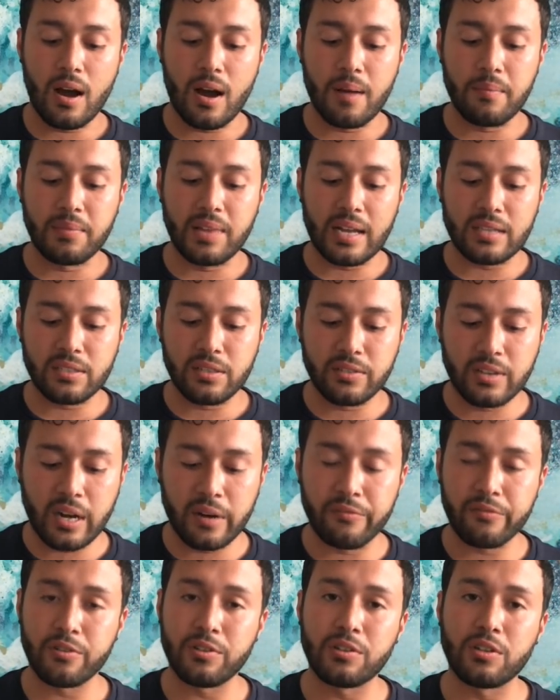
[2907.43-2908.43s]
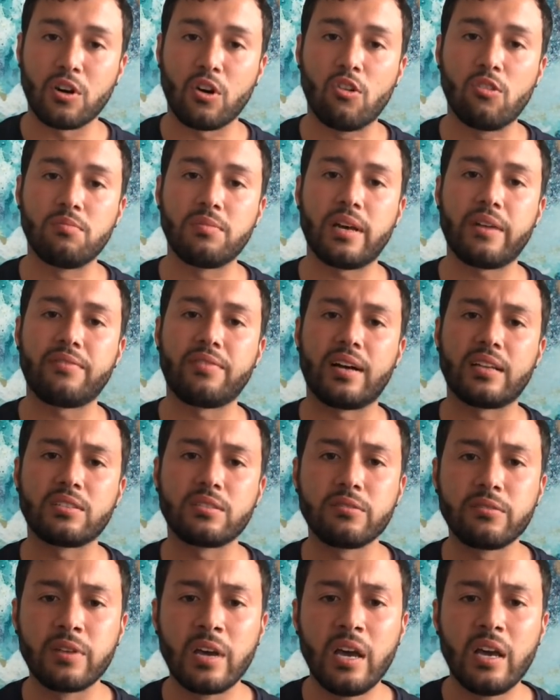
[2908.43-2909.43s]
Um, lots of comfort in the home life, lots
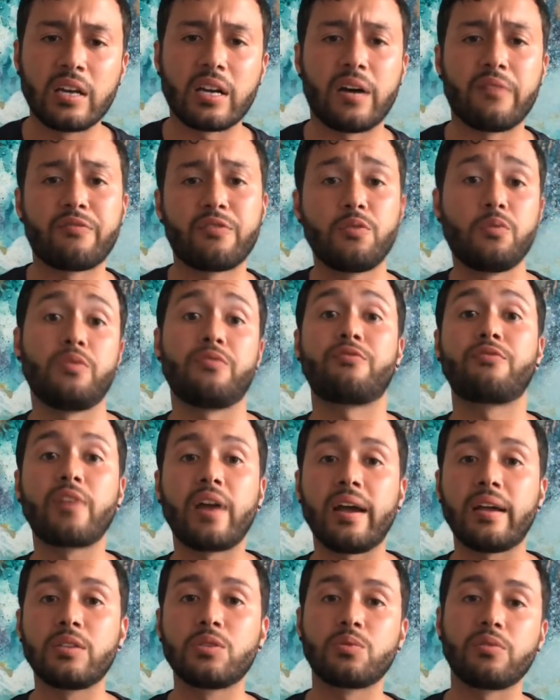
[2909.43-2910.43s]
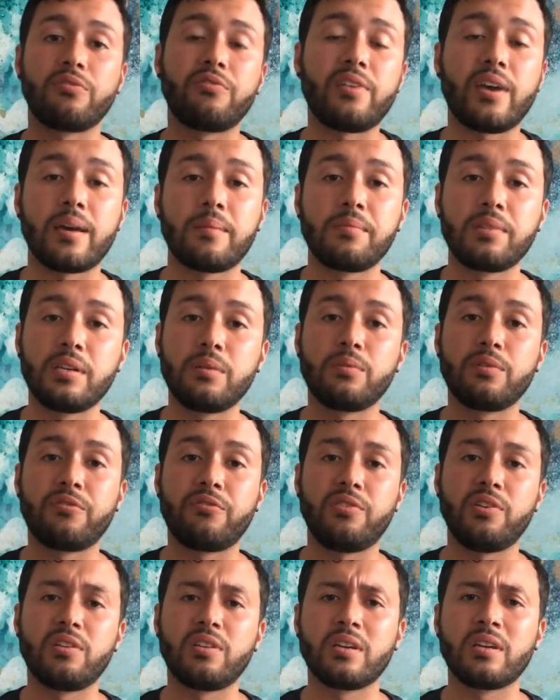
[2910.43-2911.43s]
of comfort with friends, with family, with
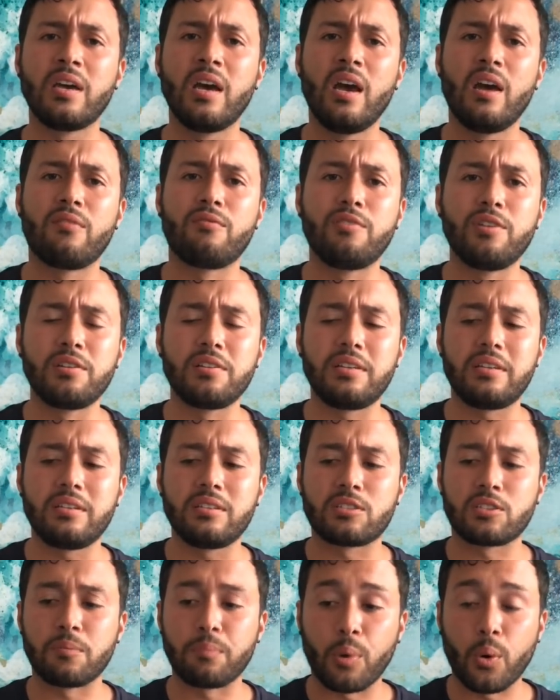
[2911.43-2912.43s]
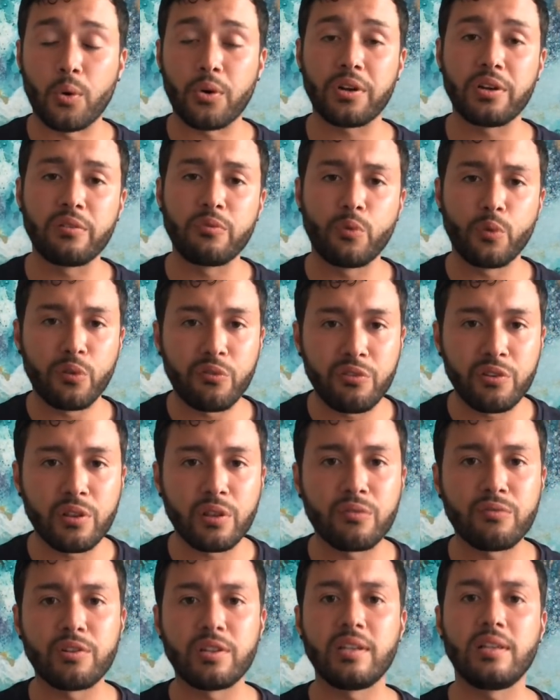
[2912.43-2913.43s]
feeling really supported, with
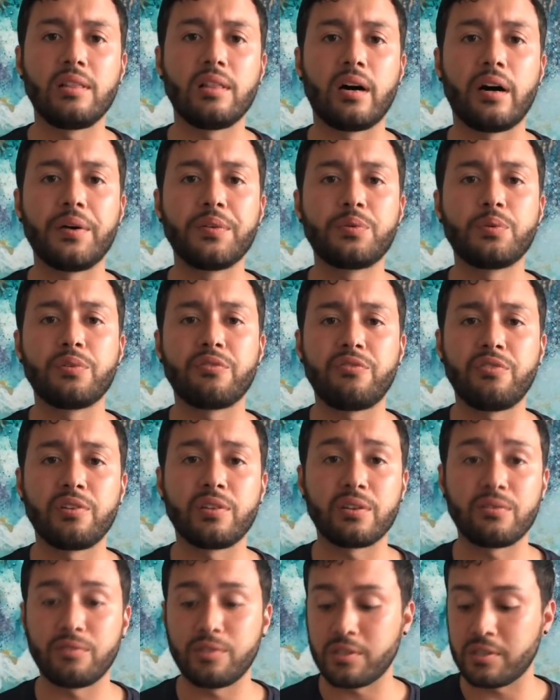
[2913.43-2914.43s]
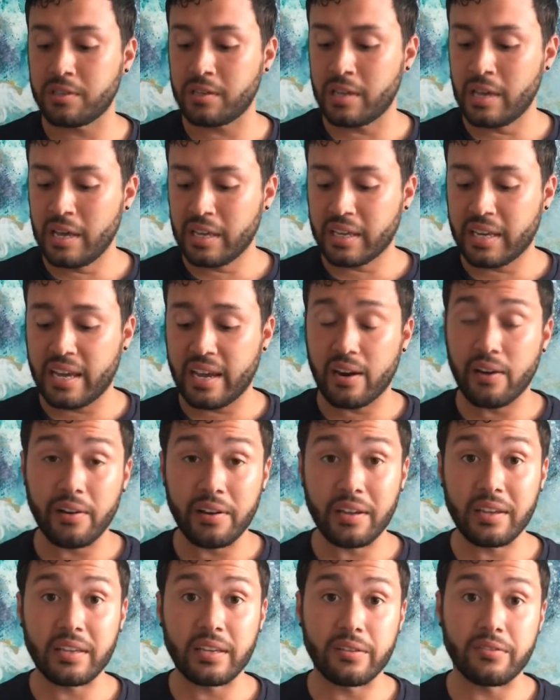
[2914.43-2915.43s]
feeling really loved, with feeling really cared
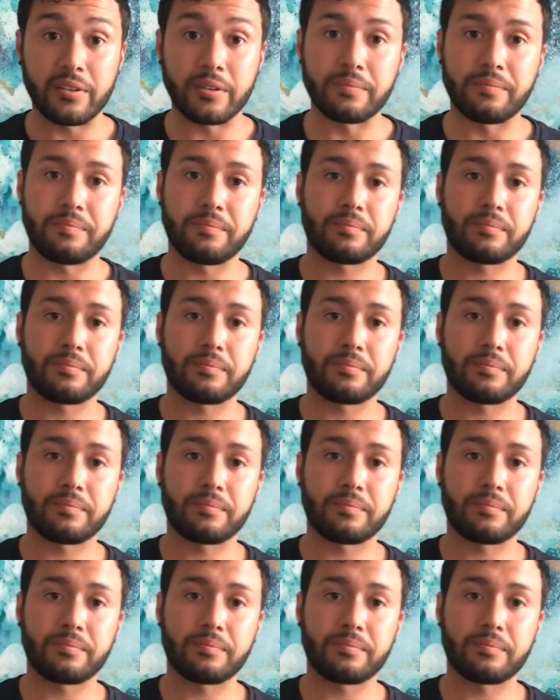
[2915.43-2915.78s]
and given.